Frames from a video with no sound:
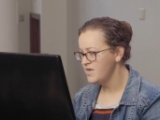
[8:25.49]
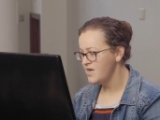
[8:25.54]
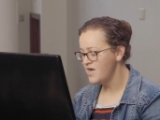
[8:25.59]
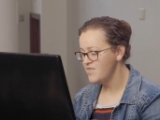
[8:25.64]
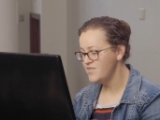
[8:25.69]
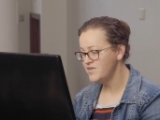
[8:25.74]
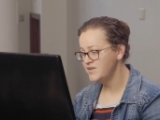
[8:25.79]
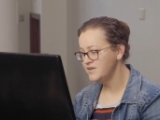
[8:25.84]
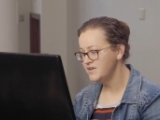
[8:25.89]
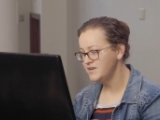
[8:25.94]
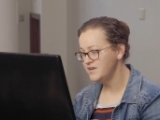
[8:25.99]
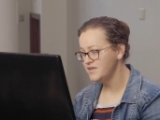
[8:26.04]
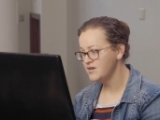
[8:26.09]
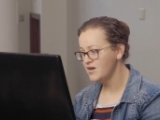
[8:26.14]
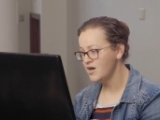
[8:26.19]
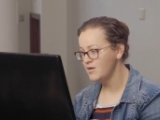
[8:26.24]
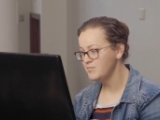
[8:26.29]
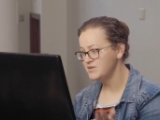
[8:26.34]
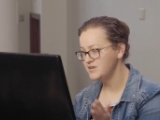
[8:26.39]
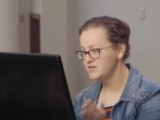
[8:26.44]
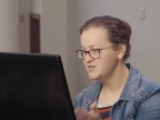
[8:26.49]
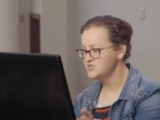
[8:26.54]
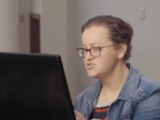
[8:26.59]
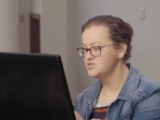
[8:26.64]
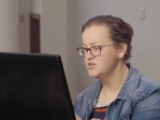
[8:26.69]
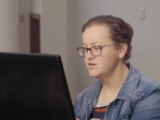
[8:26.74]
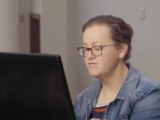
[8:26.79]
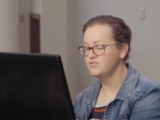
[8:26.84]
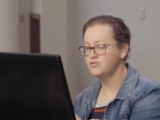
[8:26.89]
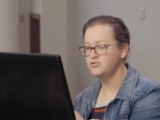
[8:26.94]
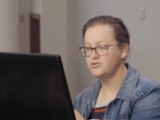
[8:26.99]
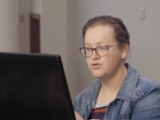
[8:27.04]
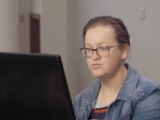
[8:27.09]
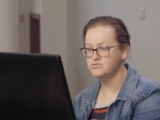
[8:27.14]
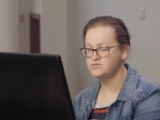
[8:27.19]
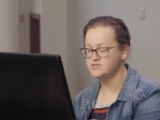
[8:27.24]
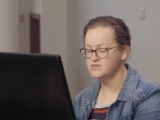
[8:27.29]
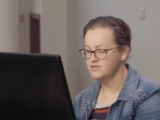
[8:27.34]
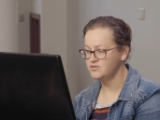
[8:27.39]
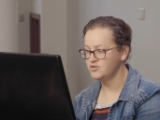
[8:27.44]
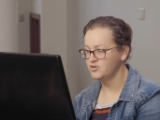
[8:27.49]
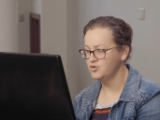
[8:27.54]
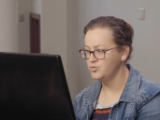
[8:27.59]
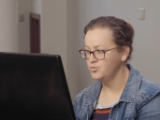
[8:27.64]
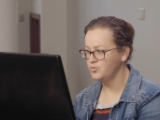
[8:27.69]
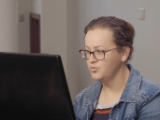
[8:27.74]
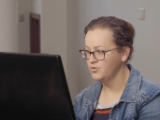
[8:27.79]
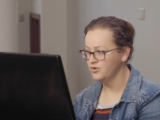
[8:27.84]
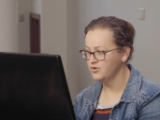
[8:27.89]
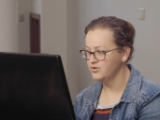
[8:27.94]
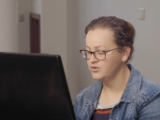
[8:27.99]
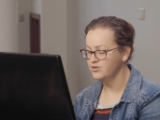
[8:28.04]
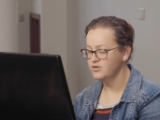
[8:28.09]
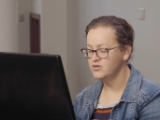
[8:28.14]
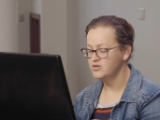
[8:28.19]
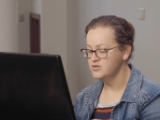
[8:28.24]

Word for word: and then any combination of the notes in the chord.